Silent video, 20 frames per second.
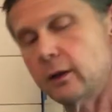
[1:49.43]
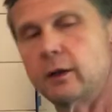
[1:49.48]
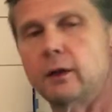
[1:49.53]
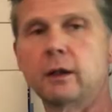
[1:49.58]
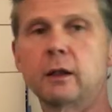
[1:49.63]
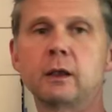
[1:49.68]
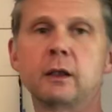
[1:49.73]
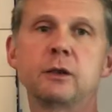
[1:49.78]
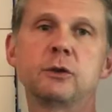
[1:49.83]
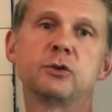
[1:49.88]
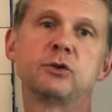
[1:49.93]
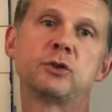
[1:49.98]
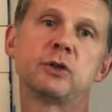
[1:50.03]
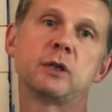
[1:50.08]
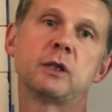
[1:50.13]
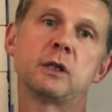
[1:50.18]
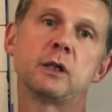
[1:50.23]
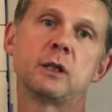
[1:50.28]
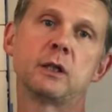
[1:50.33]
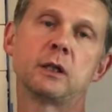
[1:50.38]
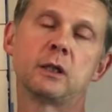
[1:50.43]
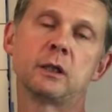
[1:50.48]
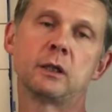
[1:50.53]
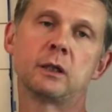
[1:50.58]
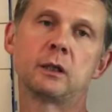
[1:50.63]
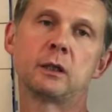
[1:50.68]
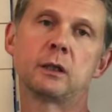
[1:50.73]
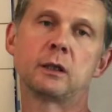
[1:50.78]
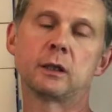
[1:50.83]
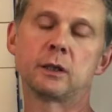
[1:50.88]
The
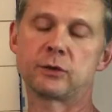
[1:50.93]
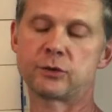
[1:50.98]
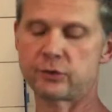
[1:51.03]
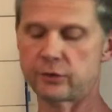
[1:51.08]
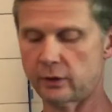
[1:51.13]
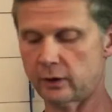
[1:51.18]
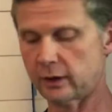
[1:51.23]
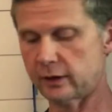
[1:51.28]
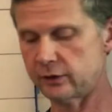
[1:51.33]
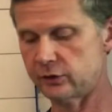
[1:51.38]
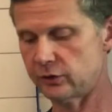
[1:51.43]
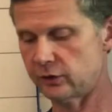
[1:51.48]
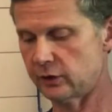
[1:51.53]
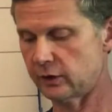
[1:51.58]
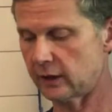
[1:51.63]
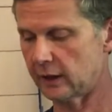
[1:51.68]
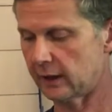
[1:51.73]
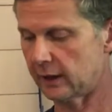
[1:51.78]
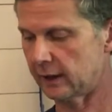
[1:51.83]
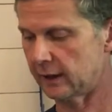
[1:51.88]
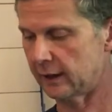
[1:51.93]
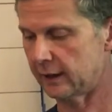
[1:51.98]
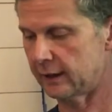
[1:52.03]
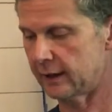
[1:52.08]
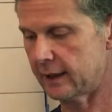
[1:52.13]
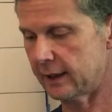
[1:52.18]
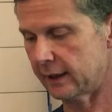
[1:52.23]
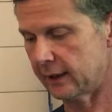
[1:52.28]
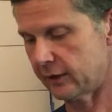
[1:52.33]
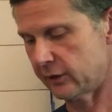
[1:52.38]
GE installation guide
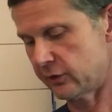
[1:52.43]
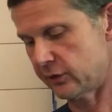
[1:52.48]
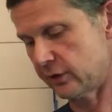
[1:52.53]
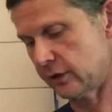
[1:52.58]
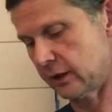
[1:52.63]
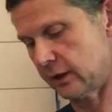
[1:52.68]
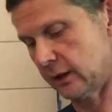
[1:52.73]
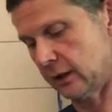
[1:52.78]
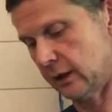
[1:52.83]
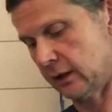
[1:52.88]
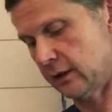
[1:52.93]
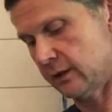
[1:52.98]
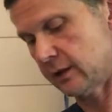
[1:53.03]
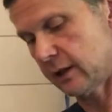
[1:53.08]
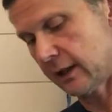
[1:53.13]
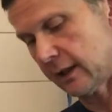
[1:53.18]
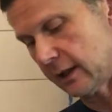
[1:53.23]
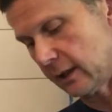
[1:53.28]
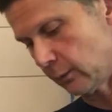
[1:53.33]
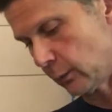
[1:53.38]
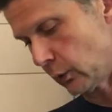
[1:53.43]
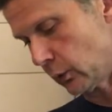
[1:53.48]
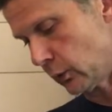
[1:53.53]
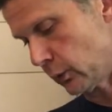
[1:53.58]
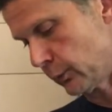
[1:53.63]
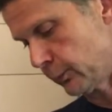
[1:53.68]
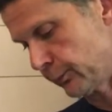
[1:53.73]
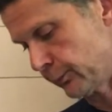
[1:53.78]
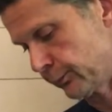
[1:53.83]
has a table,